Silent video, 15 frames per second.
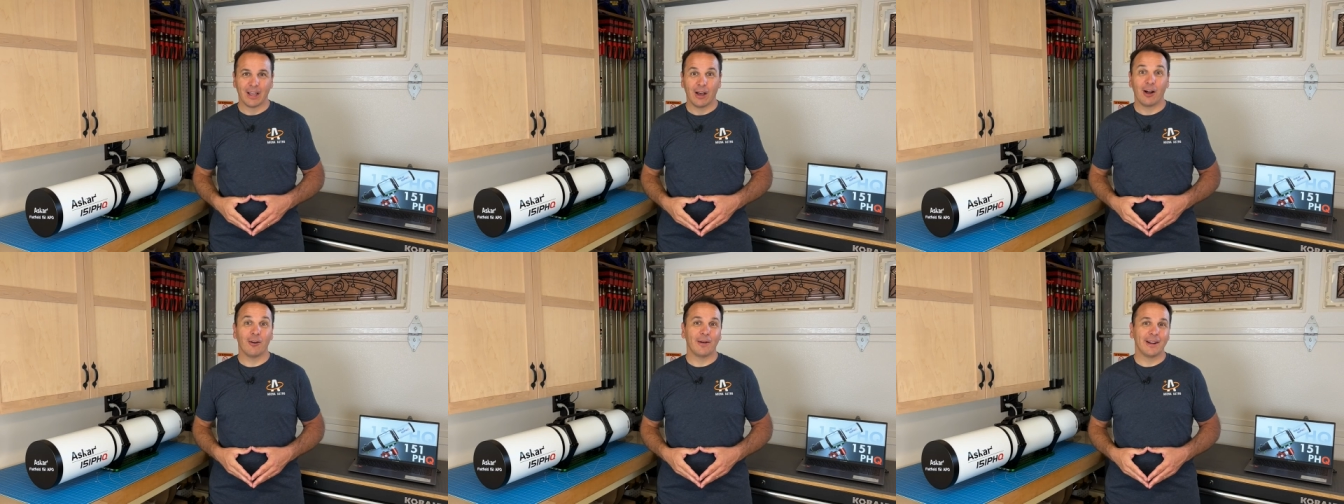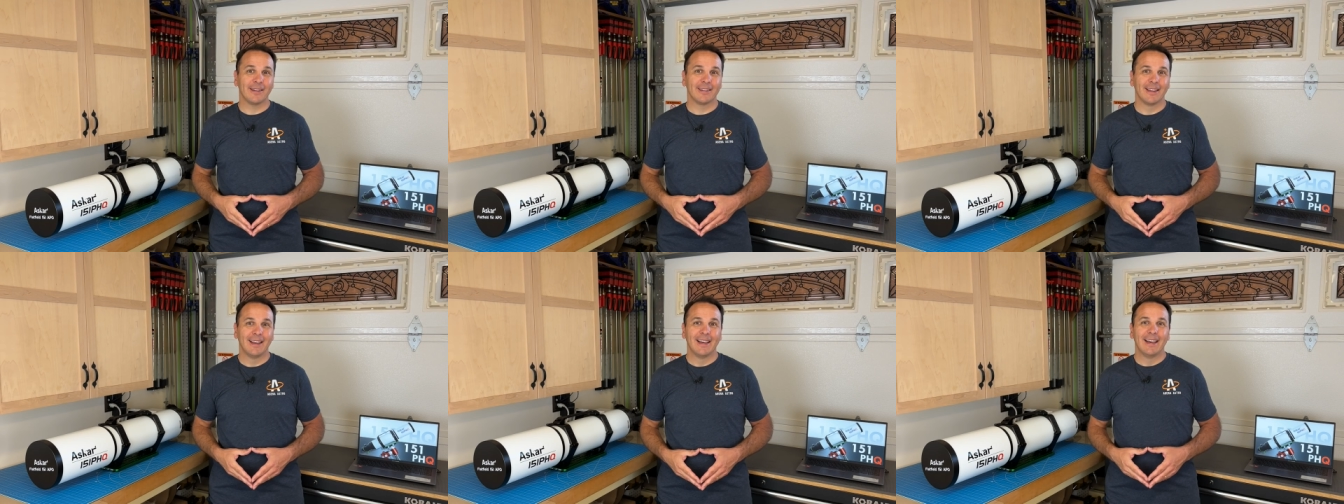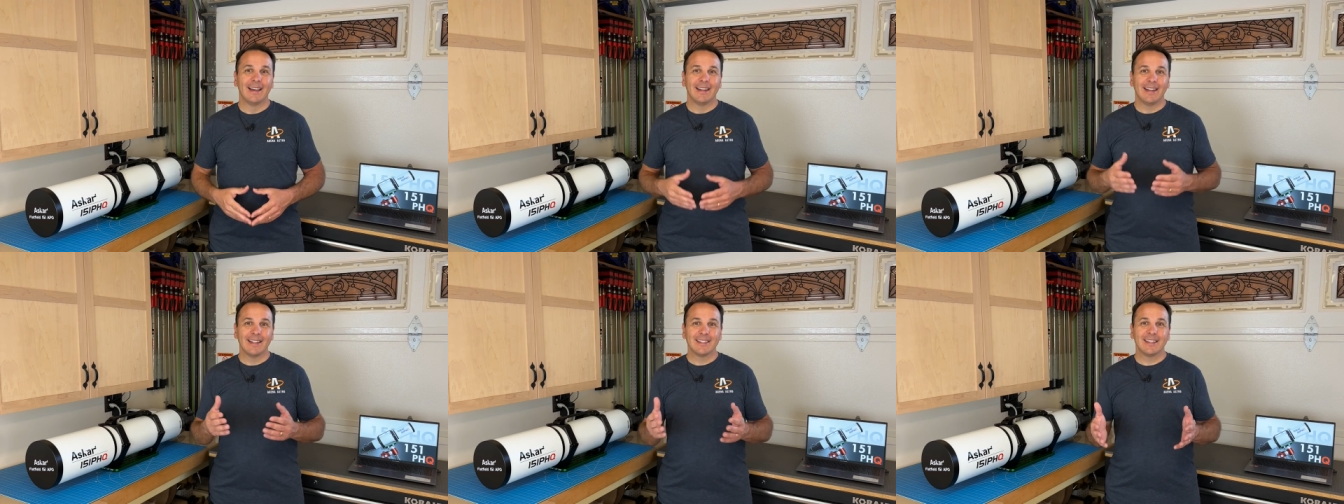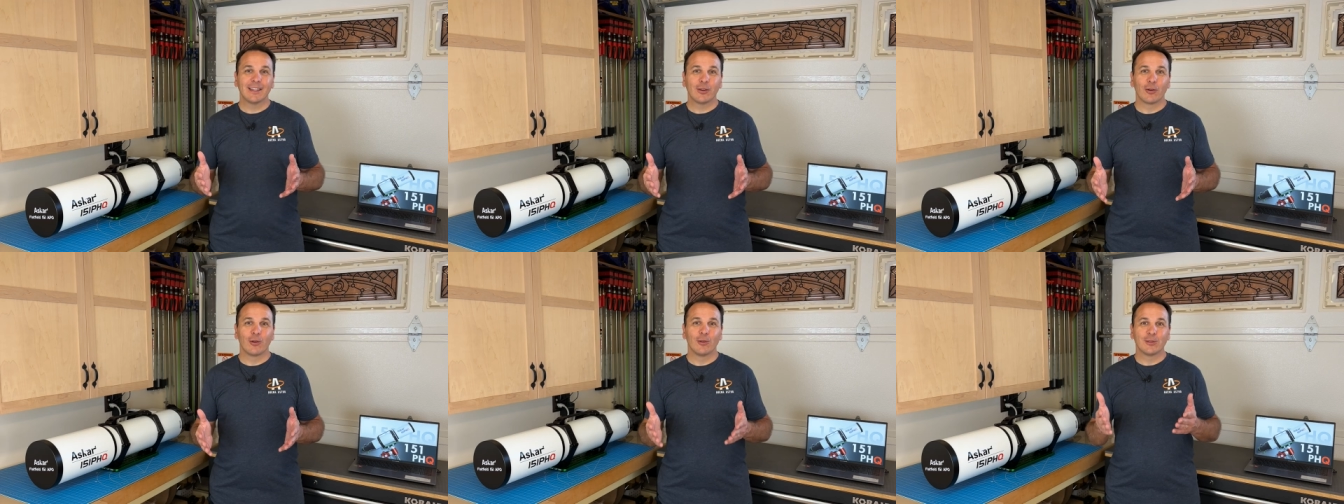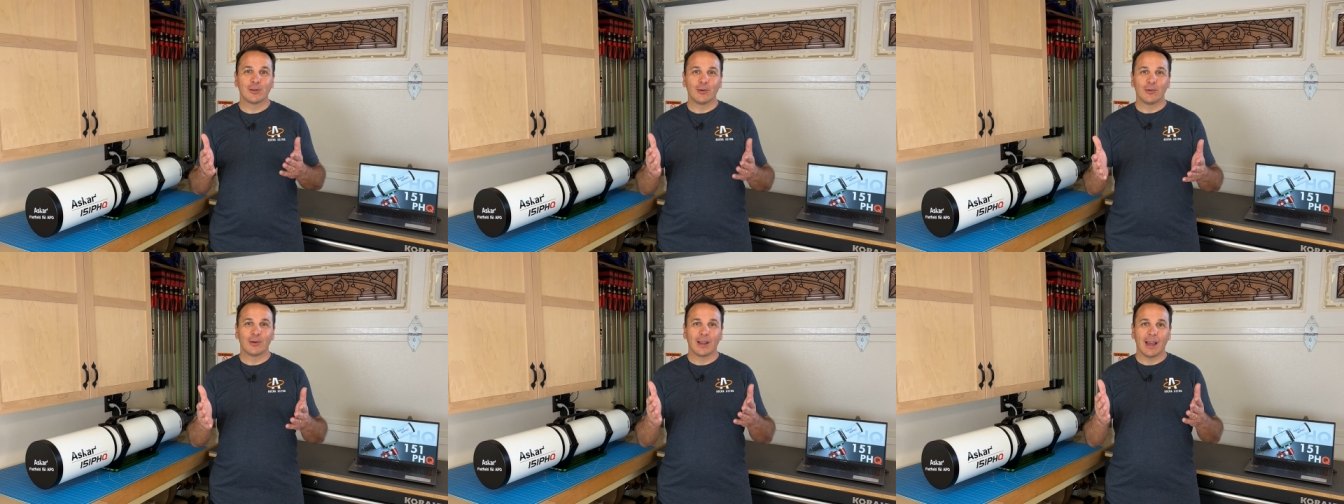Alright, let's take a closer
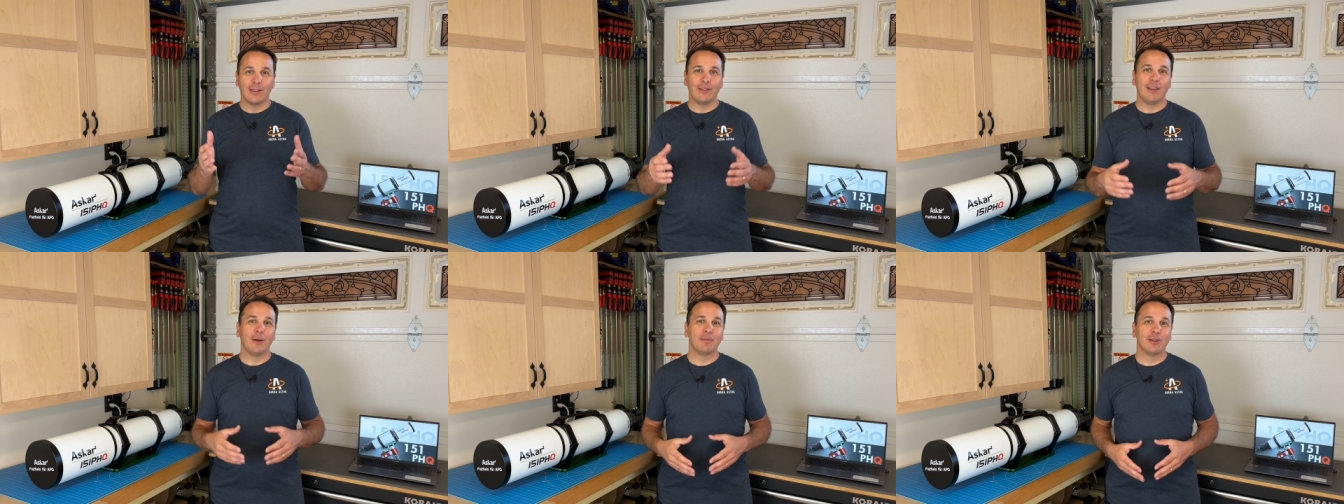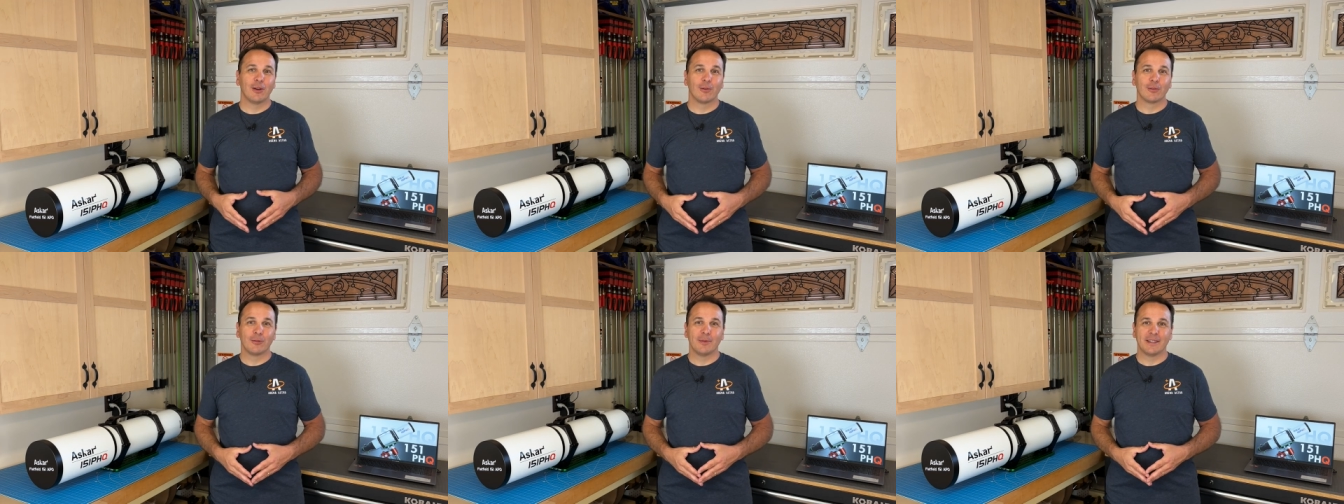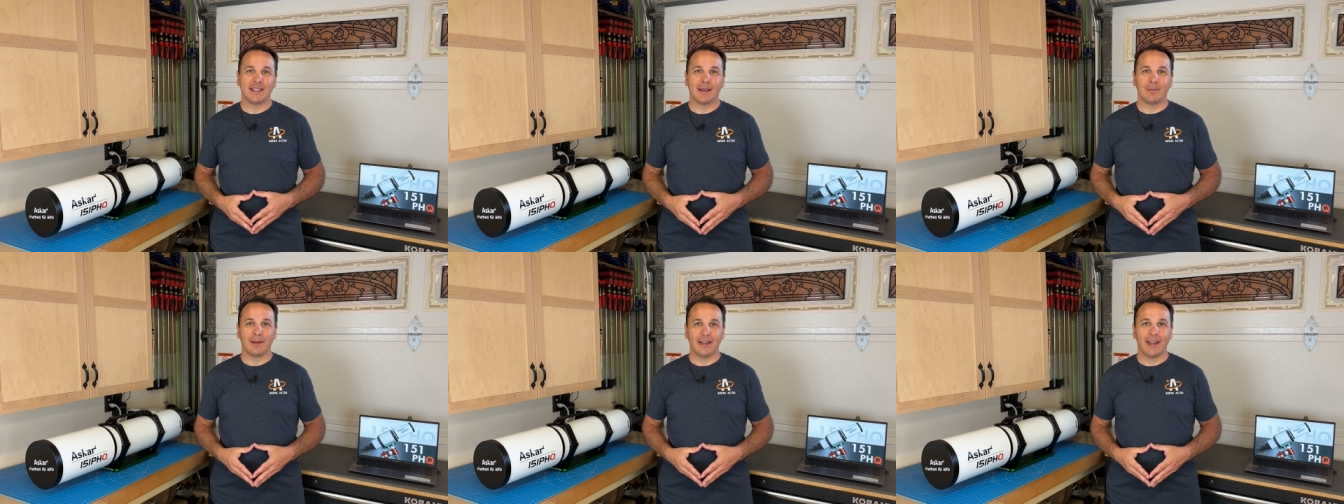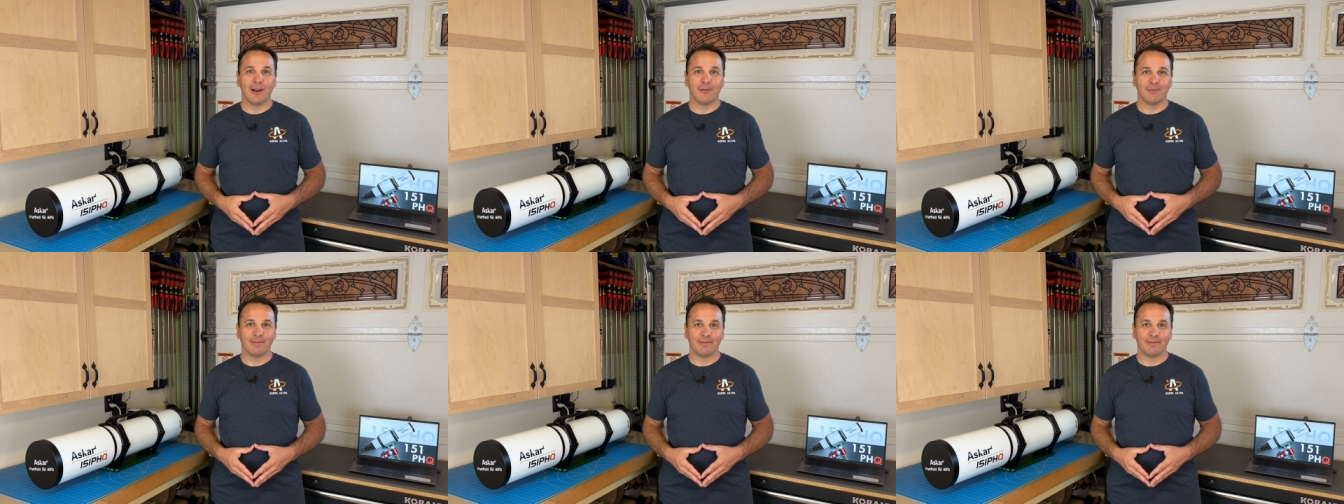look at the optical tube assembly now.